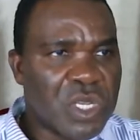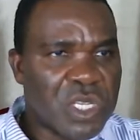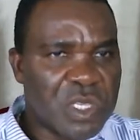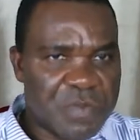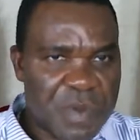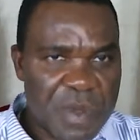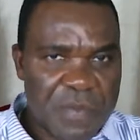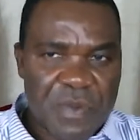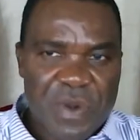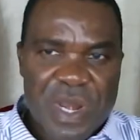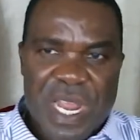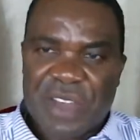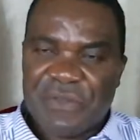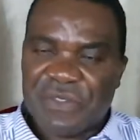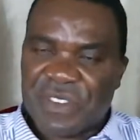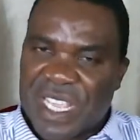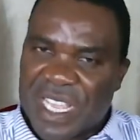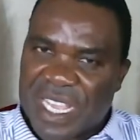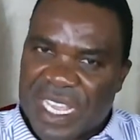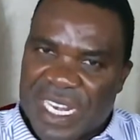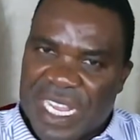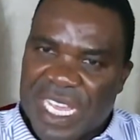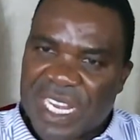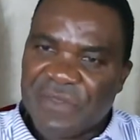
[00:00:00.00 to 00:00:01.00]
people have
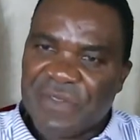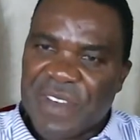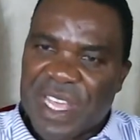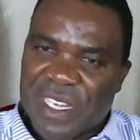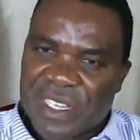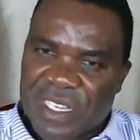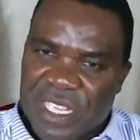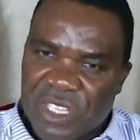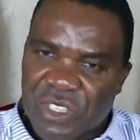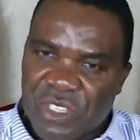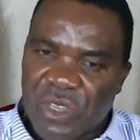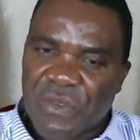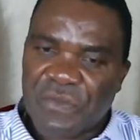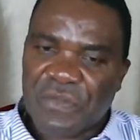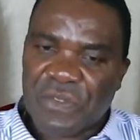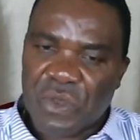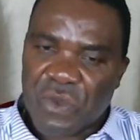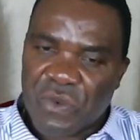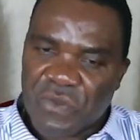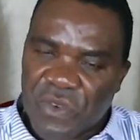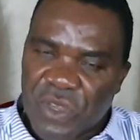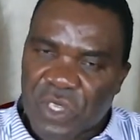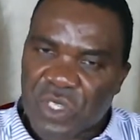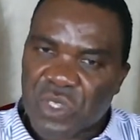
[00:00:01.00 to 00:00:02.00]
taken advantage of you
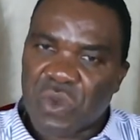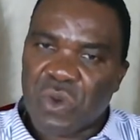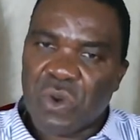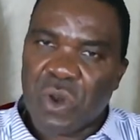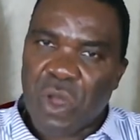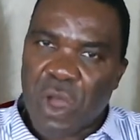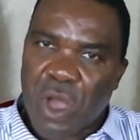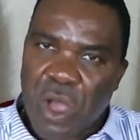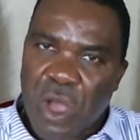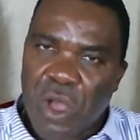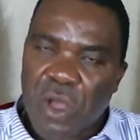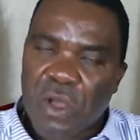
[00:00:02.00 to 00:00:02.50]
for so long.